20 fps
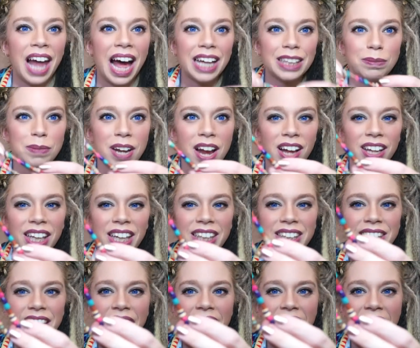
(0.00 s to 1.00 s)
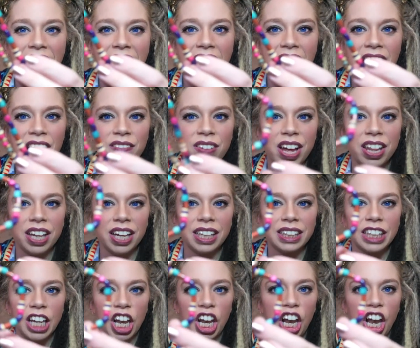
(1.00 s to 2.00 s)
Last but not least, I have
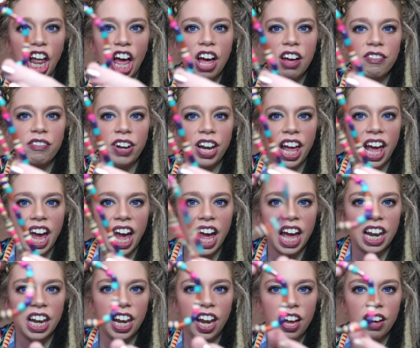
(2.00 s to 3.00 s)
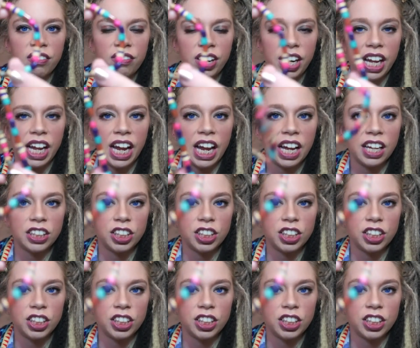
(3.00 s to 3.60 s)
this lovely, lovely